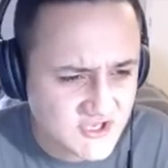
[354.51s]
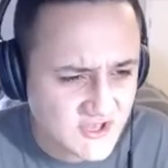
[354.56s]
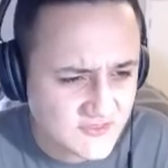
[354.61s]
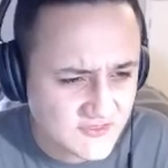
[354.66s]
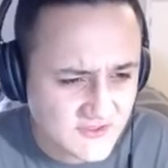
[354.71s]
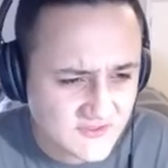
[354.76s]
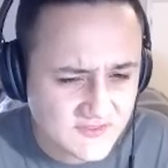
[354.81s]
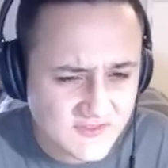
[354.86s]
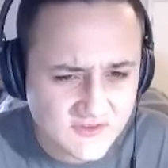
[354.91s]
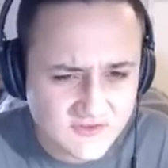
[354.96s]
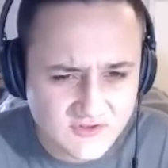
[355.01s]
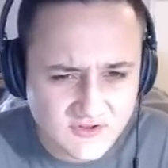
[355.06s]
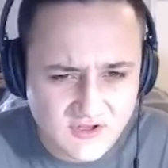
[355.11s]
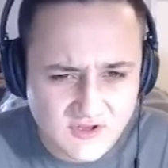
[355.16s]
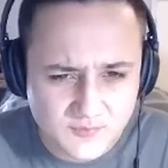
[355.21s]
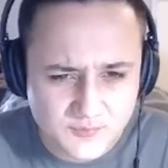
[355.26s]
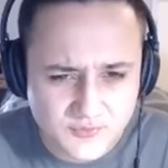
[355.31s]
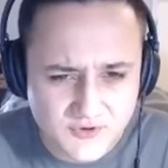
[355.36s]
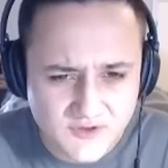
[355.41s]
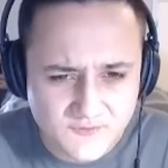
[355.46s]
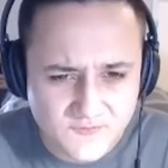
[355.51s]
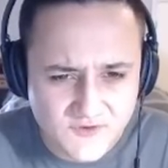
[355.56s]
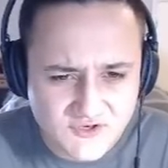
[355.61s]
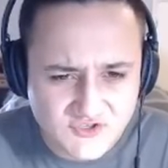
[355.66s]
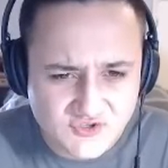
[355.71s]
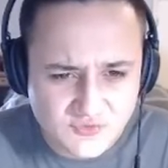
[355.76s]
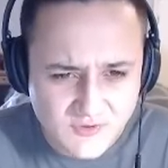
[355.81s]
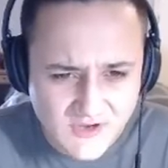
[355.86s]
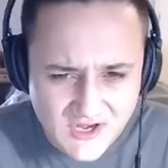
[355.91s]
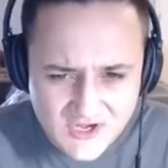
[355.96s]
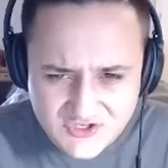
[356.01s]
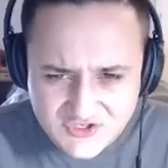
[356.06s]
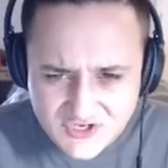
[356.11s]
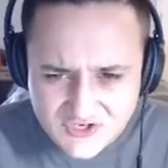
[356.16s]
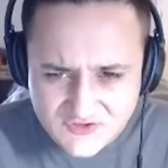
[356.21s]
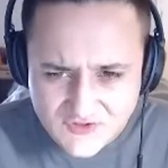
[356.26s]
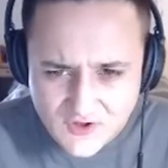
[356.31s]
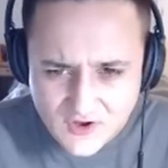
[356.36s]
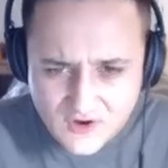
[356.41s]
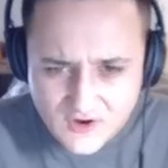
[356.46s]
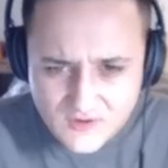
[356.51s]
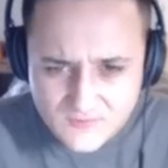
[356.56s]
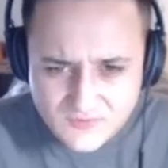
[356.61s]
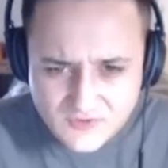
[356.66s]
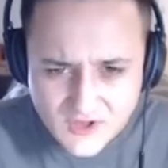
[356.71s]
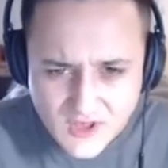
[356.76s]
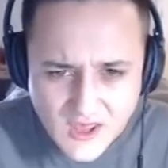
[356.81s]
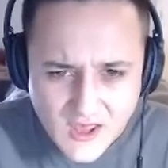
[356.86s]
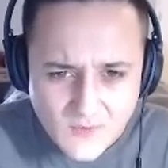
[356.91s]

I think that's looking pretty fresh. Do we gotta change the arms?